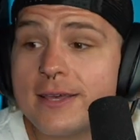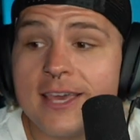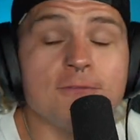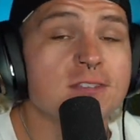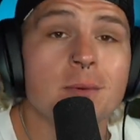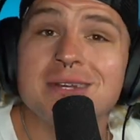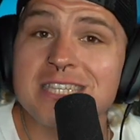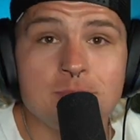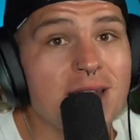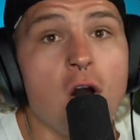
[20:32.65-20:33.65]
if someone
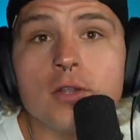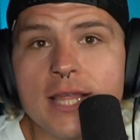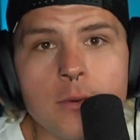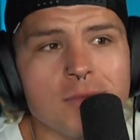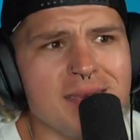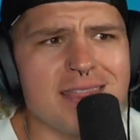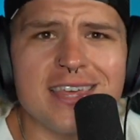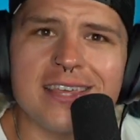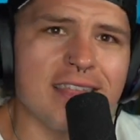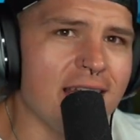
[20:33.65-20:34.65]
spent all day with me,
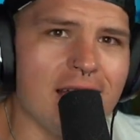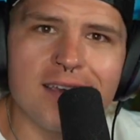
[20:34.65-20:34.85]
think that I, uh,